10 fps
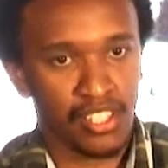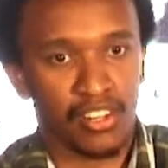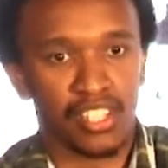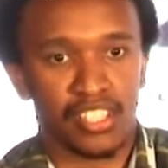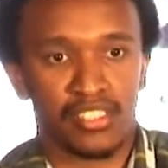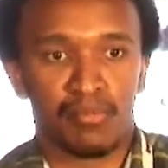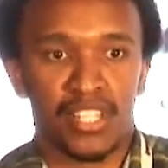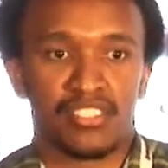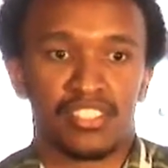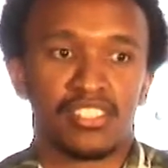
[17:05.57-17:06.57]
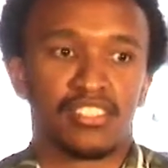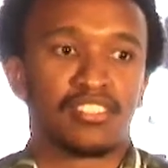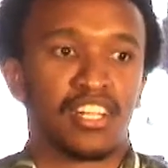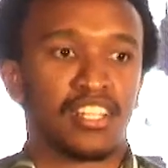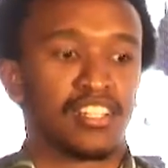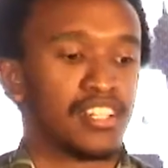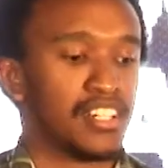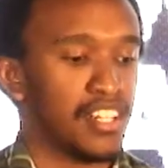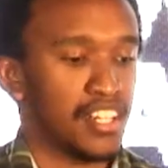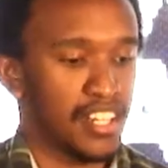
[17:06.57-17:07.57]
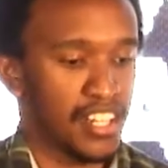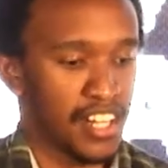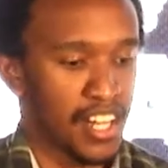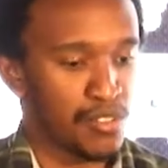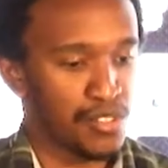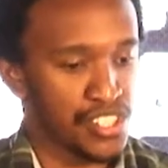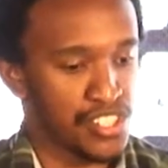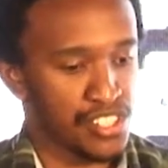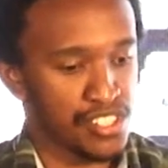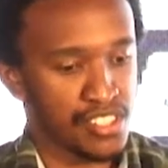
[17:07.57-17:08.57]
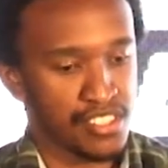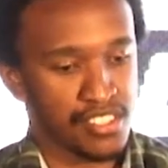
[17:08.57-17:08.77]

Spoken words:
all the smart cities, and I wish